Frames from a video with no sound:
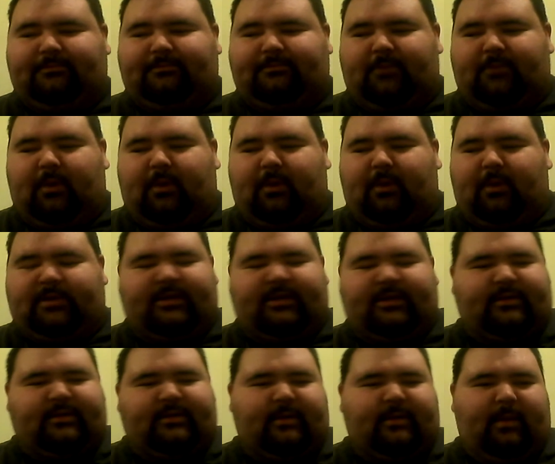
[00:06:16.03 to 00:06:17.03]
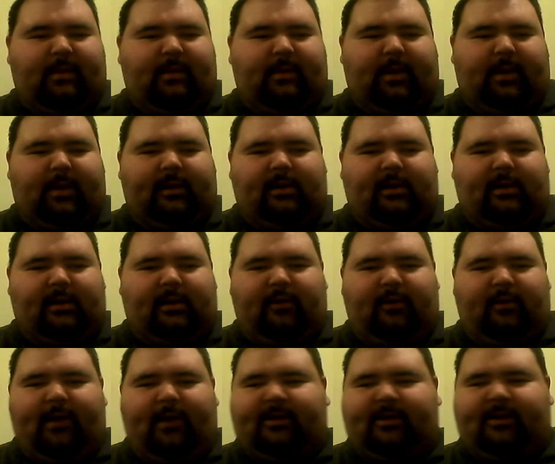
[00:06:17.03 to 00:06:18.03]
what's the politically
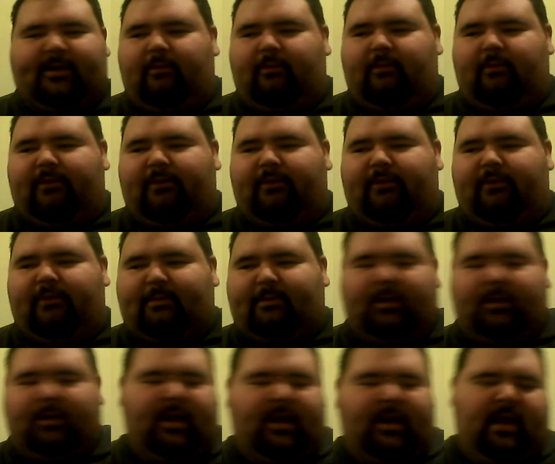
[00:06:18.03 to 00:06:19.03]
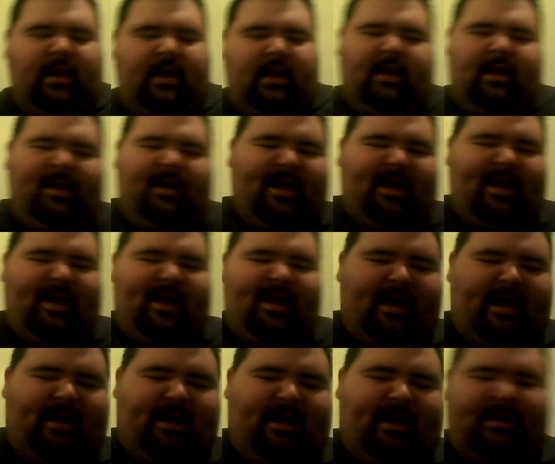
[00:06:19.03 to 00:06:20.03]
correct term for that? But
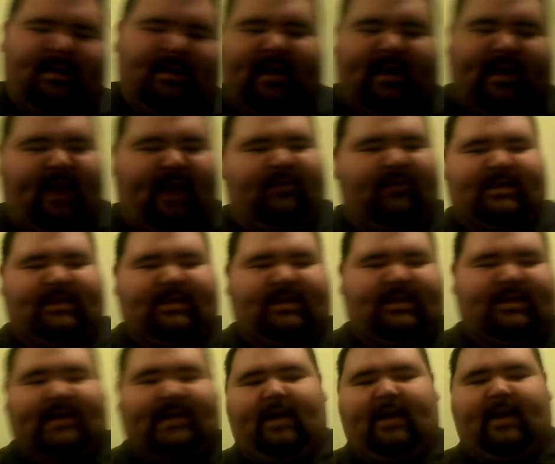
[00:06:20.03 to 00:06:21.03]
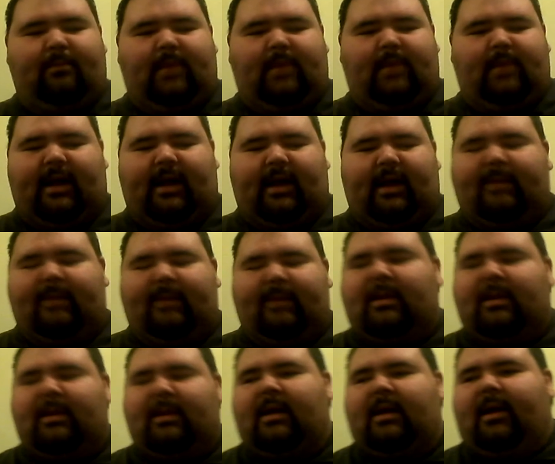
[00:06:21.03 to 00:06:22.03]
and a kind of an asylum, like a
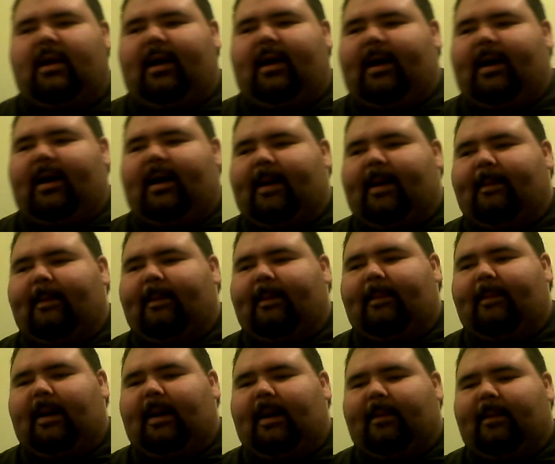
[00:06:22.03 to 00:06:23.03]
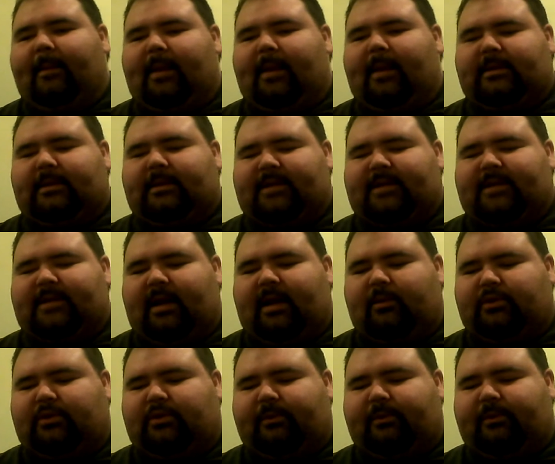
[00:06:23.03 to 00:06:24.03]
mental asylum or
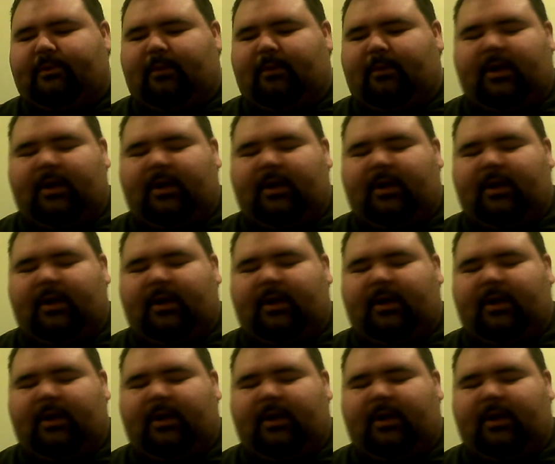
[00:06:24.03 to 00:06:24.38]
something. But